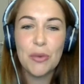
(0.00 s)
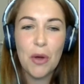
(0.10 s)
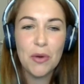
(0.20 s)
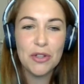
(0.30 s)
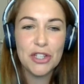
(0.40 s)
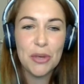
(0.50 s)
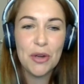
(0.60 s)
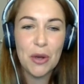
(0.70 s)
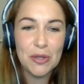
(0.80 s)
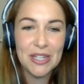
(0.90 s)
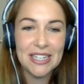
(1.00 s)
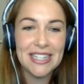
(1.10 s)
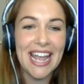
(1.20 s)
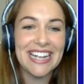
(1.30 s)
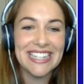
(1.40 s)

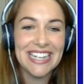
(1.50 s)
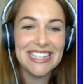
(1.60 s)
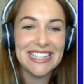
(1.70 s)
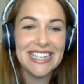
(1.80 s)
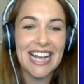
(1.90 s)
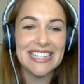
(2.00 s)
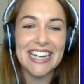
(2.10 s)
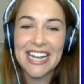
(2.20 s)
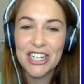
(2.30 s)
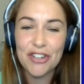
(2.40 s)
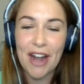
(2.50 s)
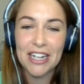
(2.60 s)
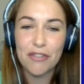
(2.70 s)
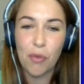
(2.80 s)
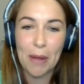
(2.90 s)
Zoonosis exists as an
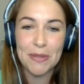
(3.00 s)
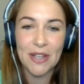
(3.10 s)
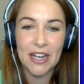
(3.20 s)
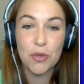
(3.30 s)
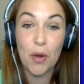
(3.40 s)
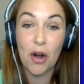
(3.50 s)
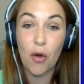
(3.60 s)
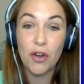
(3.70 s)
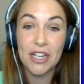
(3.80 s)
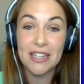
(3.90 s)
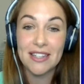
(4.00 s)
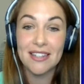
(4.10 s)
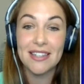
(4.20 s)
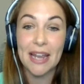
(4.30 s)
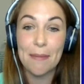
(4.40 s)
interactive website where
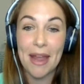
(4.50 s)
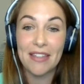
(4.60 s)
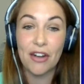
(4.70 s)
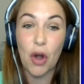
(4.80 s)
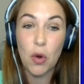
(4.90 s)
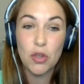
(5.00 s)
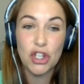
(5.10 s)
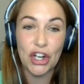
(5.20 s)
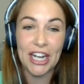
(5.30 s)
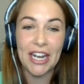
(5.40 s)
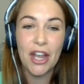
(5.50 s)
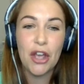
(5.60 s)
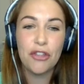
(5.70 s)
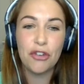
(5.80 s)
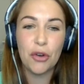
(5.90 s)
audiences can make their own journey
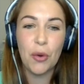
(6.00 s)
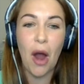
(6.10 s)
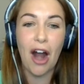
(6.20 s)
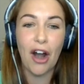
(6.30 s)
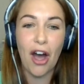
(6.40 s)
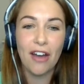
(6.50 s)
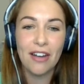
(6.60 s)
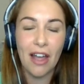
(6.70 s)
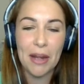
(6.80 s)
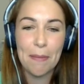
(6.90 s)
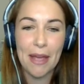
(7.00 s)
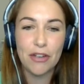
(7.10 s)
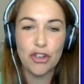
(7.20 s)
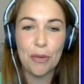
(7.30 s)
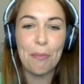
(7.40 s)
through our online
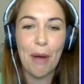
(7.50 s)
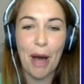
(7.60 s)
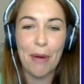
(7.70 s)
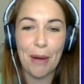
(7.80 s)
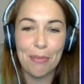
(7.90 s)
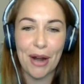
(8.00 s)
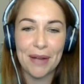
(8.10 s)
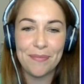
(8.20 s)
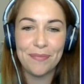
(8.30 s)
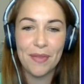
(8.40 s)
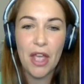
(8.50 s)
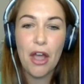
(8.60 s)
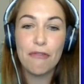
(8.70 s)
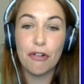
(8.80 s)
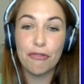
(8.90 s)
bedroom pop opera.
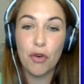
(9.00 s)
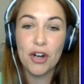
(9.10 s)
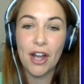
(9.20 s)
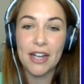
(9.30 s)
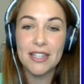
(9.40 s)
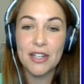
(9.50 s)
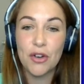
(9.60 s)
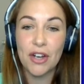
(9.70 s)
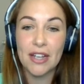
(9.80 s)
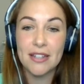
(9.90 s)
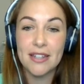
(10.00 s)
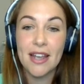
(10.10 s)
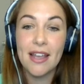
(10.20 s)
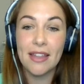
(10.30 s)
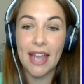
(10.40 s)
For four nights in
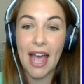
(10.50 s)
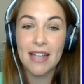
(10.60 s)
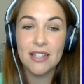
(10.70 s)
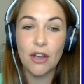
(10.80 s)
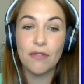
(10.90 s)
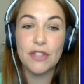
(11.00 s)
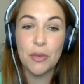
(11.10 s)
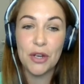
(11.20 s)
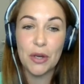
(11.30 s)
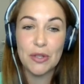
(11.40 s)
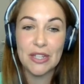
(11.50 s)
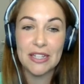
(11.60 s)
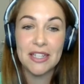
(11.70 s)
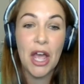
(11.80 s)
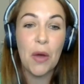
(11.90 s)
August, the cast of
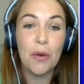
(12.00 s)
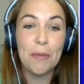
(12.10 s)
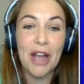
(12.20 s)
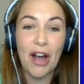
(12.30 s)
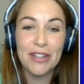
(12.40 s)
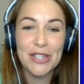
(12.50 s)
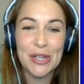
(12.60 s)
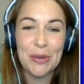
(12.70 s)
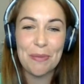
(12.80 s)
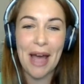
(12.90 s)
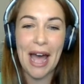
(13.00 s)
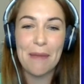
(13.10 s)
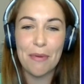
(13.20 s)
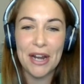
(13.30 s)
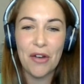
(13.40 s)
Zoonosis will be on Zoom
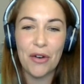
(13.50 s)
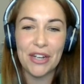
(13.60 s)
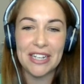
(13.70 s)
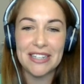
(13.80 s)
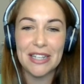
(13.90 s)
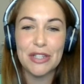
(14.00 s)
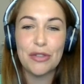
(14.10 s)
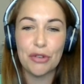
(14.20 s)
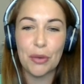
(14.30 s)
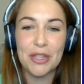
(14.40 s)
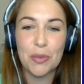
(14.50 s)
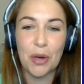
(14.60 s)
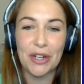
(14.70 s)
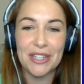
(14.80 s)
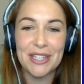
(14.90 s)
and bring audiences through its
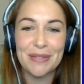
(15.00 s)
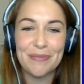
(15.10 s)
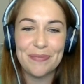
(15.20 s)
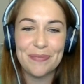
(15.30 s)
world.